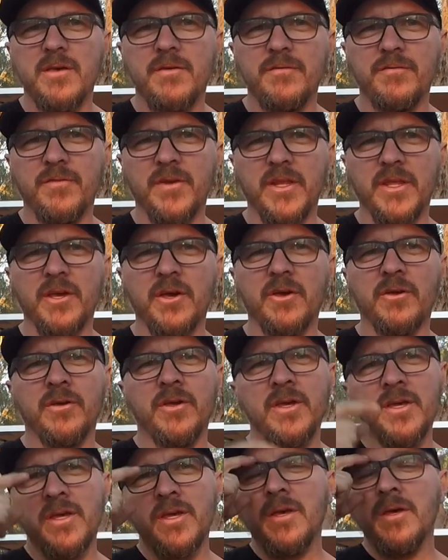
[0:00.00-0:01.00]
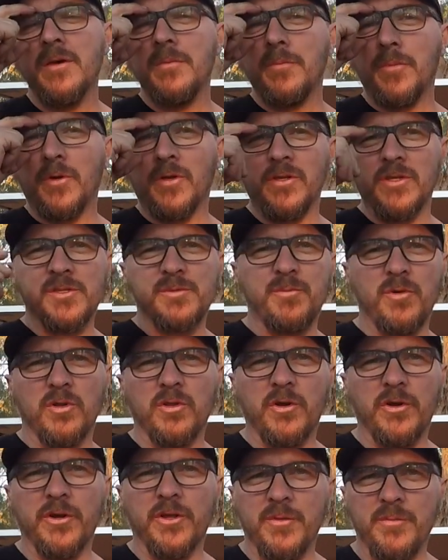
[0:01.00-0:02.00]
video. Got the
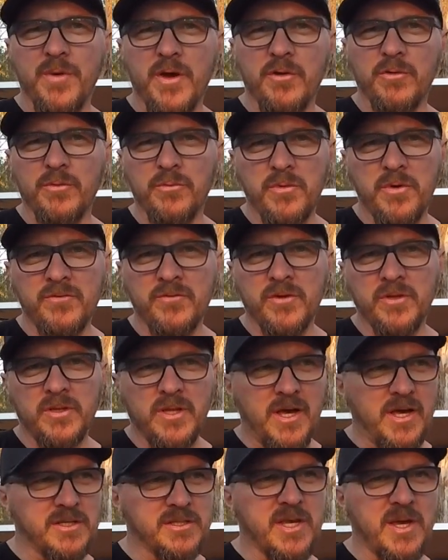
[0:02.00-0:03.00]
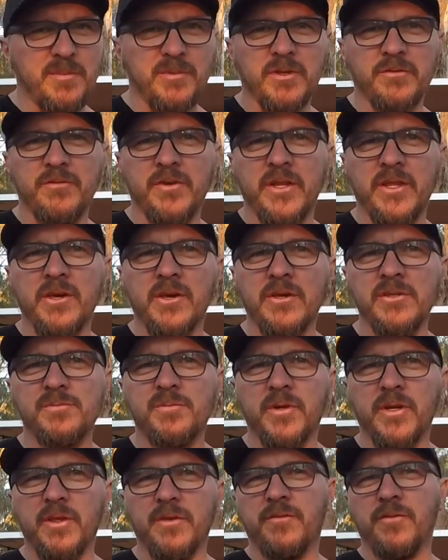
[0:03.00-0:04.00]
spotlight on the Murray River, the last couple of videos,
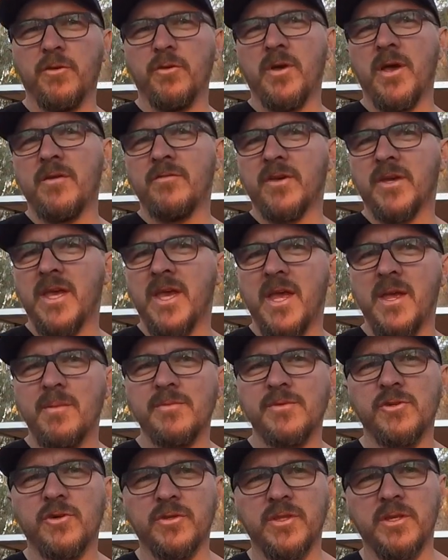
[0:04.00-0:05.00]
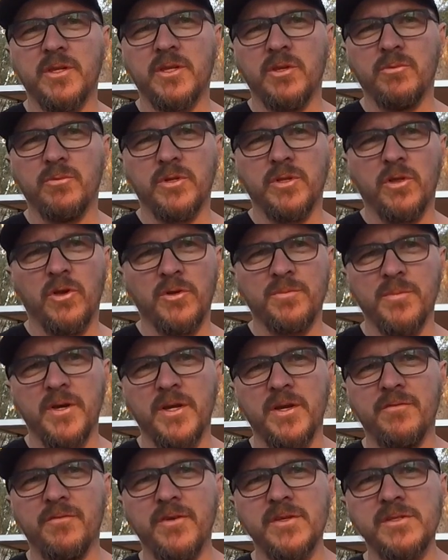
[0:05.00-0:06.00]
but if you have a campsite that you would like me
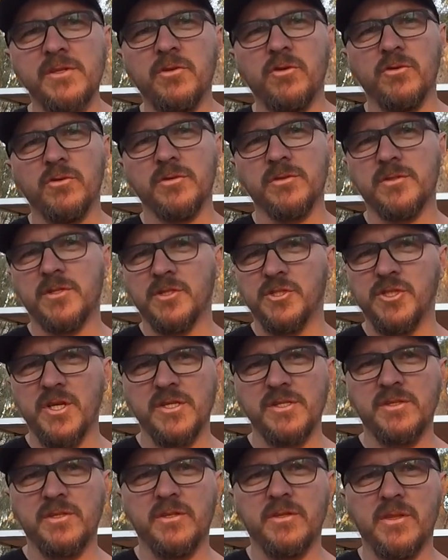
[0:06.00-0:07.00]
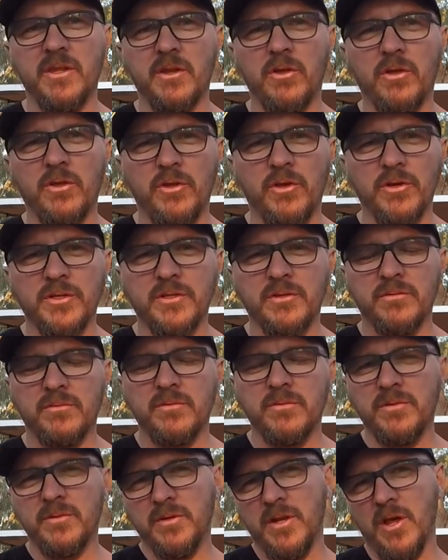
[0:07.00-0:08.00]
to visit or suggest that I'd like,
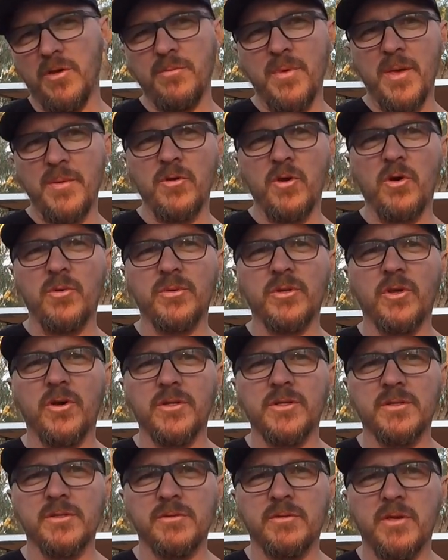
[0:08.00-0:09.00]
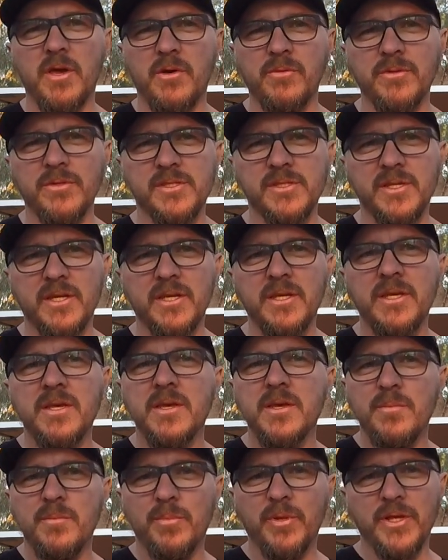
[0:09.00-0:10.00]
maybe I would like to go and see,
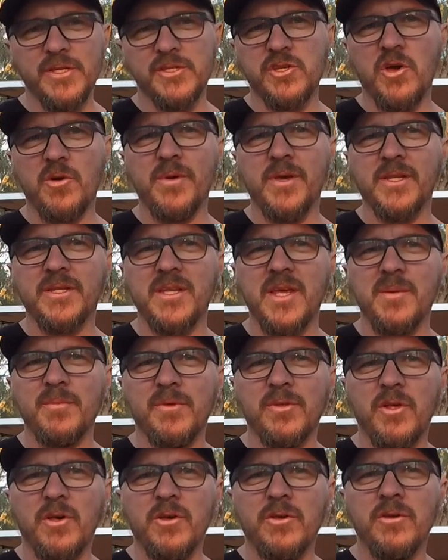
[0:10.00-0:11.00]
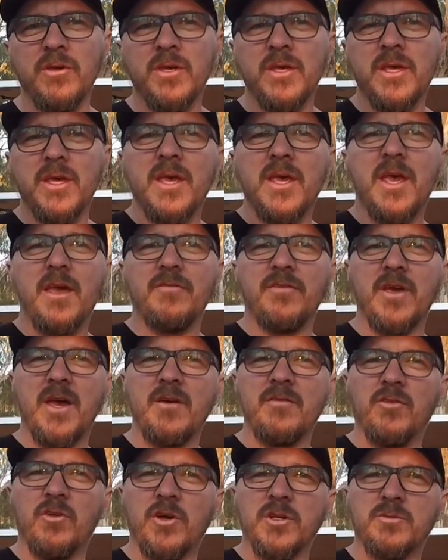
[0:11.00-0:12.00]
please comment down below. If you
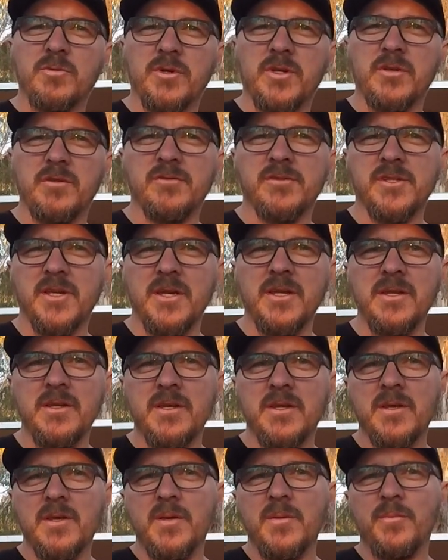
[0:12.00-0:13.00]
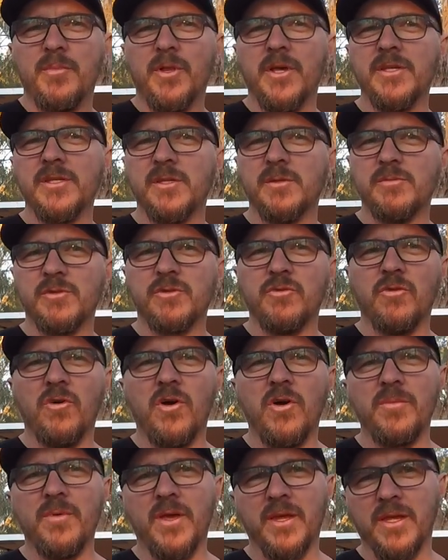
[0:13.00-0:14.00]
have liked what you've seen, please
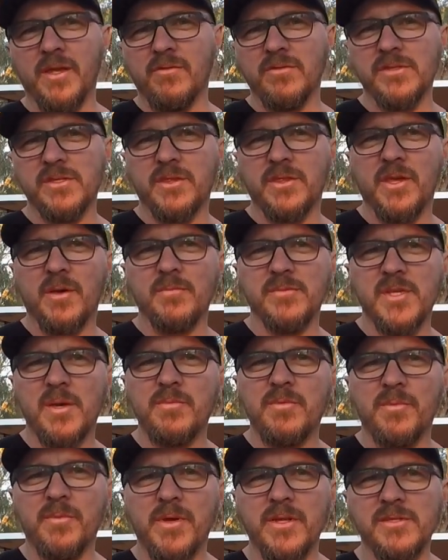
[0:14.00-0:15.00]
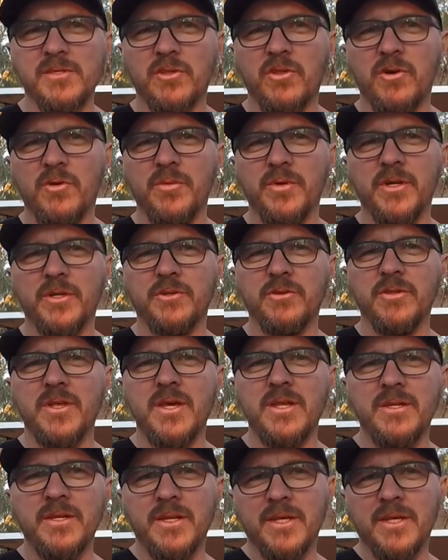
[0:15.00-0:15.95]
subscribe and give us a thumbs up. It means a lot when you do that.